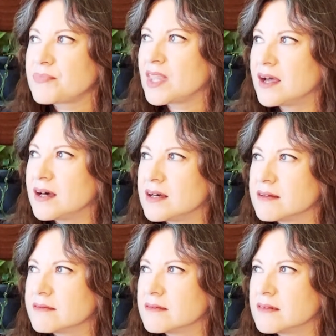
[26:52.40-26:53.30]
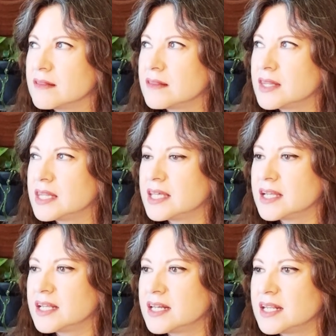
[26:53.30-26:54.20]

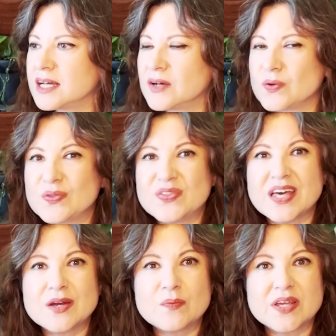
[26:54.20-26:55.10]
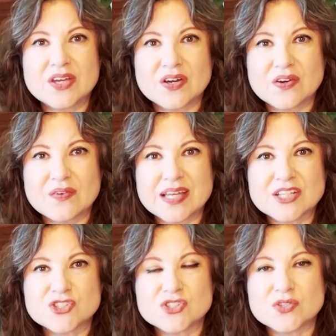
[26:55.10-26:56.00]
Then we go
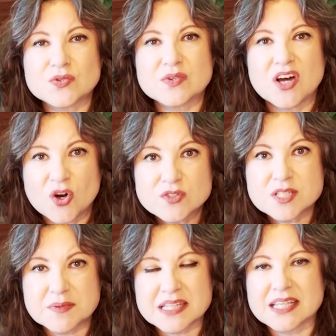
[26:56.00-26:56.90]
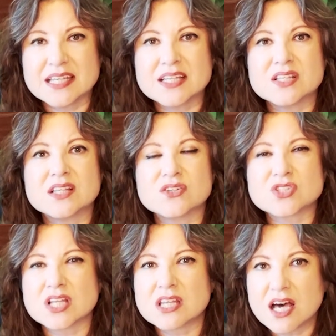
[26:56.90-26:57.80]
into, ultimately, there's
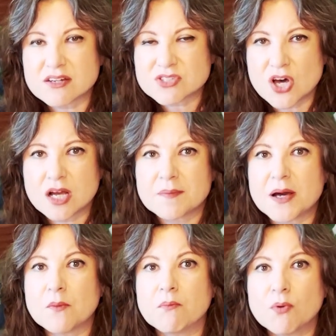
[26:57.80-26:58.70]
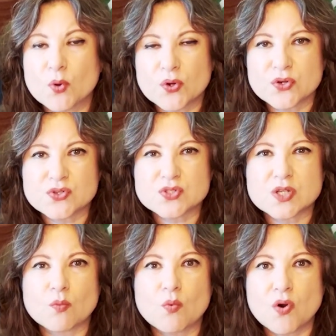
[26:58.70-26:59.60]
a lot of talk about borders
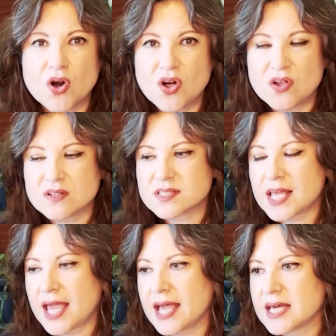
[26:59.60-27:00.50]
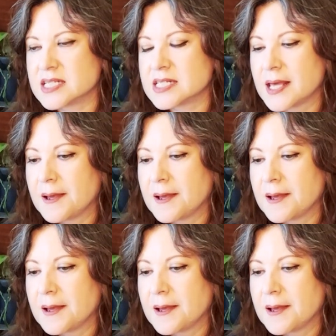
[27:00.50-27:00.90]
and walls and